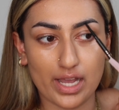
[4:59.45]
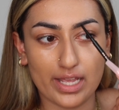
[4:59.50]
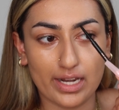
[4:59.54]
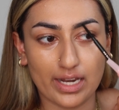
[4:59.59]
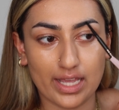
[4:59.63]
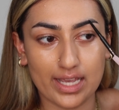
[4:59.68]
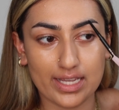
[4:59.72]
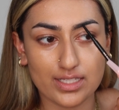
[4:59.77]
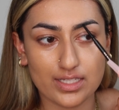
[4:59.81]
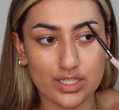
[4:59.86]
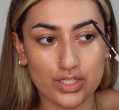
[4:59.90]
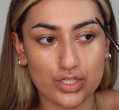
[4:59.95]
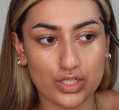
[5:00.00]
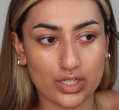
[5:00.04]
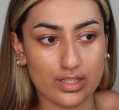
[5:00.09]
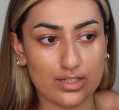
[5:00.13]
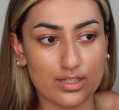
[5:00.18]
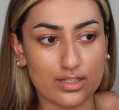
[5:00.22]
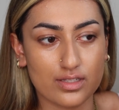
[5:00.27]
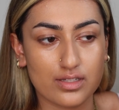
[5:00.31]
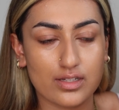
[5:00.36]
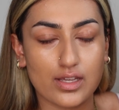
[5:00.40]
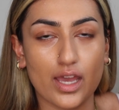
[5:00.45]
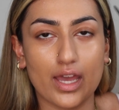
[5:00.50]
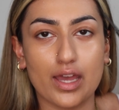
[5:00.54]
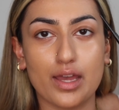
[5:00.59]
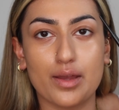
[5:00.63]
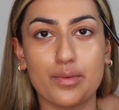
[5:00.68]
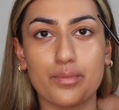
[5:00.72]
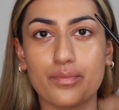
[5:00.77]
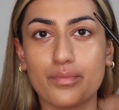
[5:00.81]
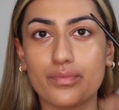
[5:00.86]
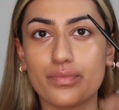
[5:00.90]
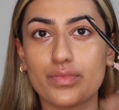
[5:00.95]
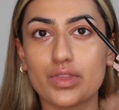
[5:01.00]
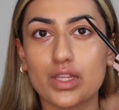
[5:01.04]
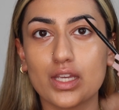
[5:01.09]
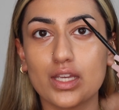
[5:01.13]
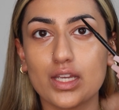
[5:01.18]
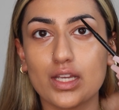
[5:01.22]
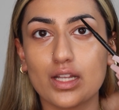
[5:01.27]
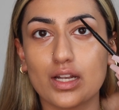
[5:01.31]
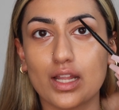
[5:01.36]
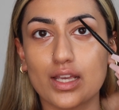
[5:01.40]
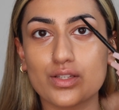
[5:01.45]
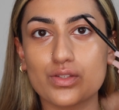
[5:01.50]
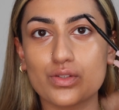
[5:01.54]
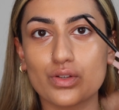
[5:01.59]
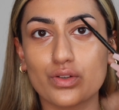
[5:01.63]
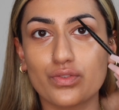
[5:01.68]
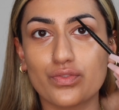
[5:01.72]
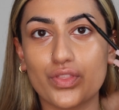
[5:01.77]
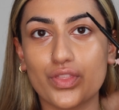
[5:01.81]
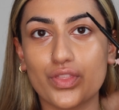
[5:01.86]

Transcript: I like to just like sort of